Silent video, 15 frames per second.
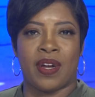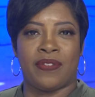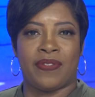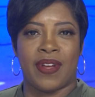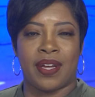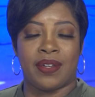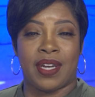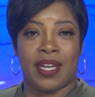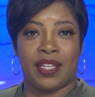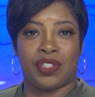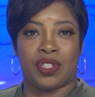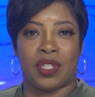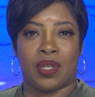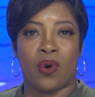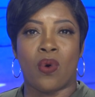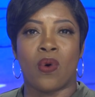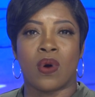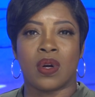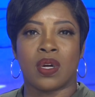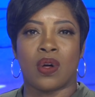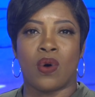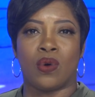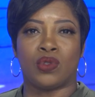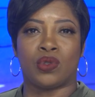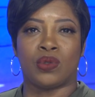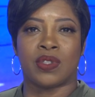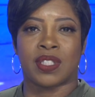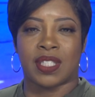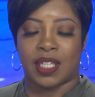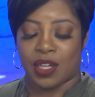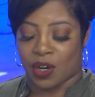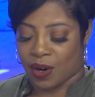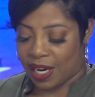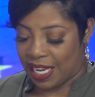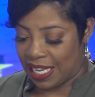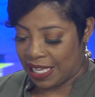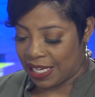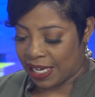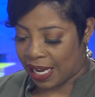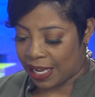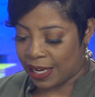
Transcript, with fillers: Boyd Foundation Horticultural Center in